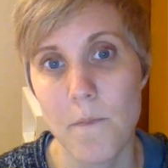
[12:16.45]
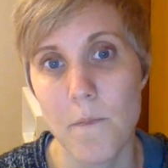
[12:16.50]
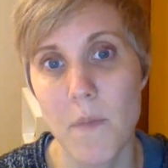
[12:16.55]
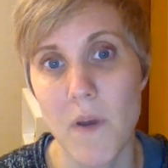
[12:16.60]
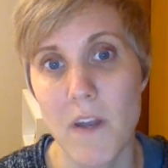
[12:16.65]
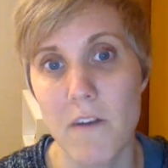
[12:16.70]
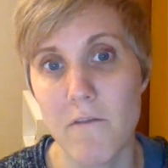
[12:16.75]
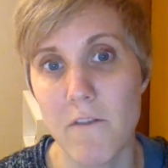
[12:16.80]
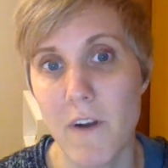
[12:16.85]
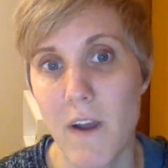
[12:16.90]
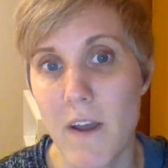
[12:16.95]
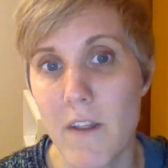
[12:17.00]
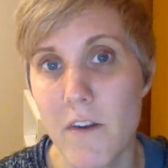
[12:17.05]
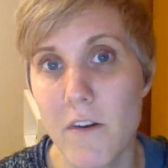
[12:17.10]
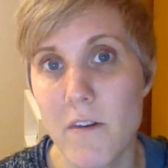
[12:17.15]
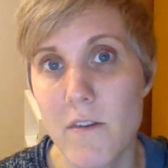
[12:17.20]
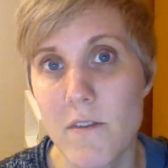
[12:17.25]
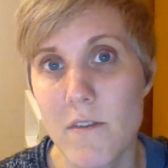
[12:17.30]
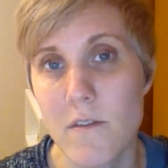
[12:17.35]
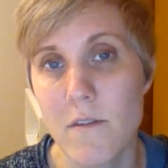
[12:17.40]
But for
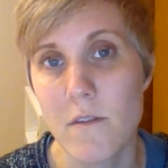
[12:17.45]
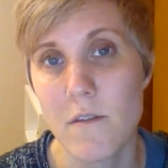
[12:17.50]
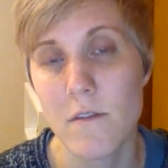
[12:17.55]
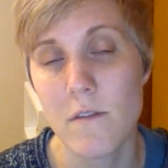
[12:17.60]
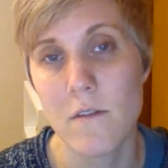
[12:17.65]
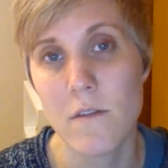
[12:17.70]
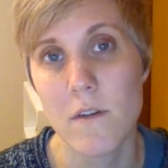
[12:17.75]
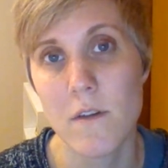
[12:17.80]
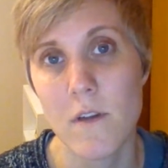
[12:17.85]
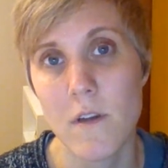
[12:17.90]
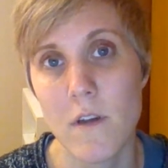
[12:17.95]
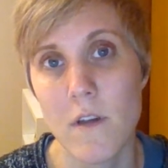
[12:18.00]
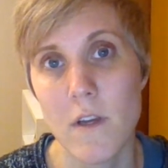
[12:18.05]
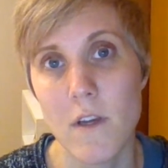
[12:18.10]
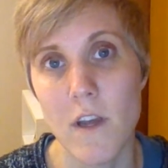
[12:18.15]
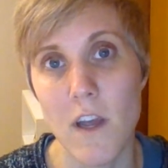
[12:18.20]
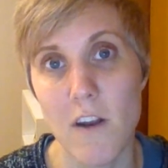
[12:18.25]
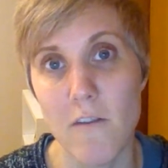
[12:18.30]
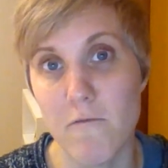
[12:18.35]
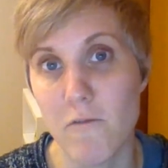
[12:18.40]
others,
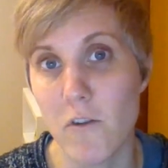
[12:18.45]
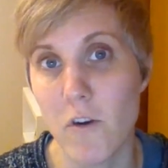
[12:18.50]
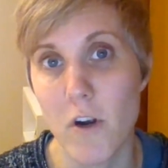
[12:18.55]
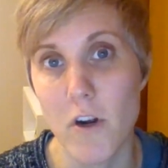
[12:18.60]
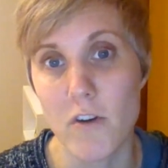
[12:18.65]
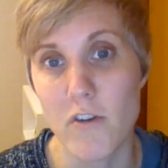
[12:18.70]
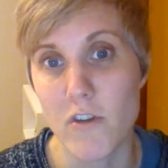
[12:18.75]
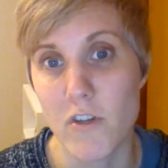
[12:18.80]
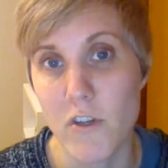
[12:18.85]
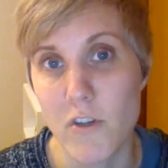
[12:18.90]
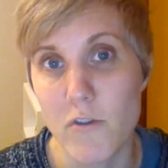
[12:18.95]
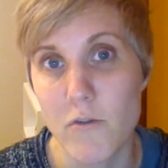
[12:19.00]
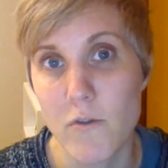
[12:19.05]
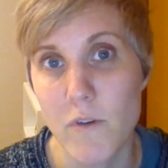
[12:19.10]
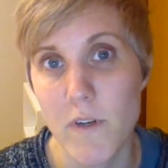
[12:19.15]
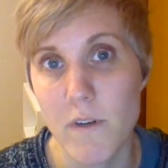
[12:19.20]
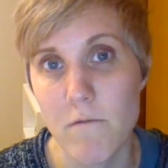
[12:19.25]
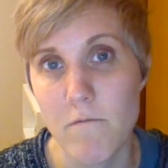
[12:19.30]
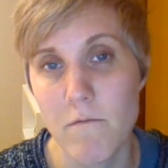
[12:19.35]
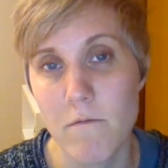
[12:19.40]
and for our
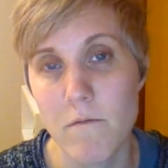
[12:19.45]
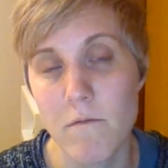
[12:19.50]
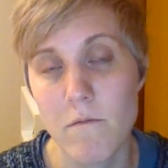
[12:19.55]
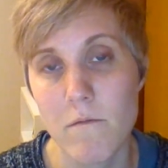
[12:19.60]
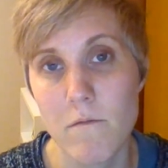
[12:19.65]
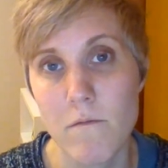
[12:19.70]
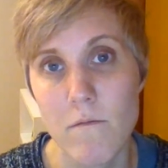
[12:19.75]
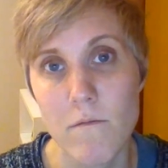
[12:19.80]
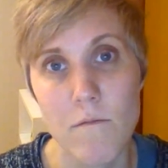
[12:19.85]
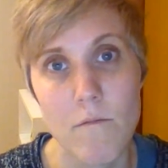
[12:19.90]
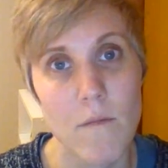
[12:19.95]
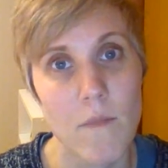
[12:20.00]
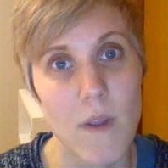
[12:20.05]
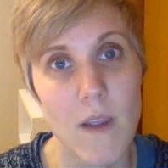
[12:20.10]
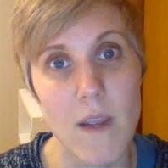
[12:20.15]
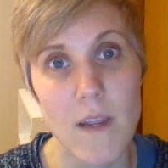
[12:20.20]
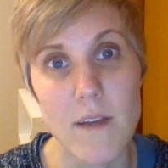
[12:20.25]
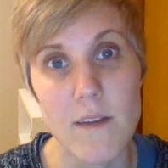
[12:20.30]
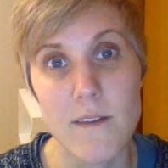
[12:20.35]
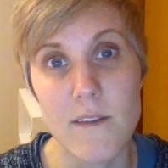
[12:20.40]
children,
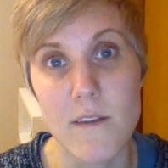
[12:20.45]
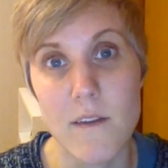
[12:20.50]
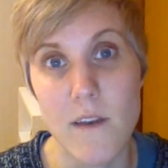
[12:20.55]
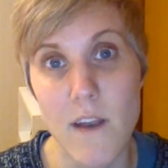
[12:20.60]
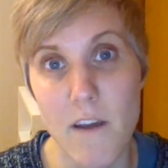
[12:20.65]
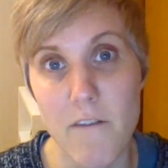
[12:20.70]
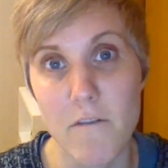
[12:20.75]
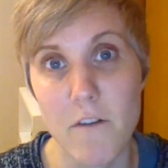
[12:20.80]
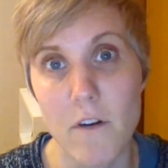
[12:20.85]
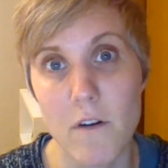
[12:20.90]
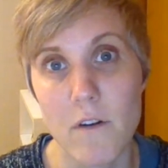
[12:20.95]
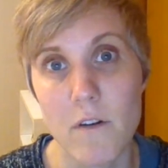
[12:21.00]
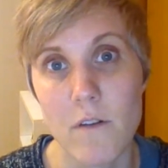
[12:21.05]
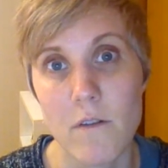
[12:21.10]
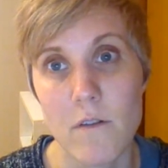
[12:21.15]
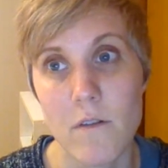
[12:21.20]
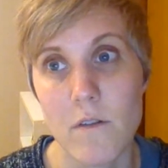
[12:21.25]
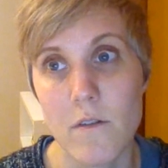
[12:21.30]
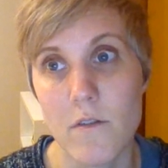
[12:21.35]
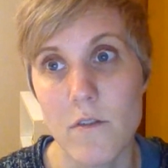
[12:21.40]
it is never
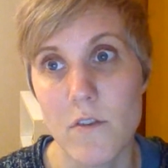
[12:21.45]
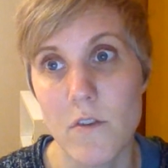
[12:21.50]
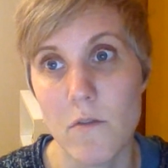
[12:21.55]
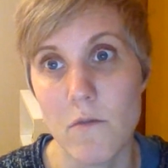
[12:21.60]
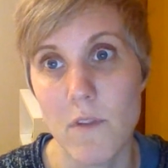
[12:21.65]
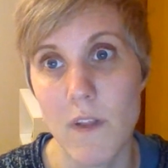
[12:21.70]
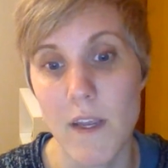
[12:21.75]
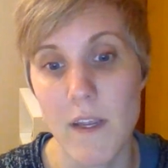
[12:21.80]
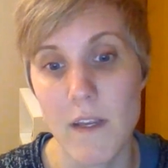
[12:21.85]
too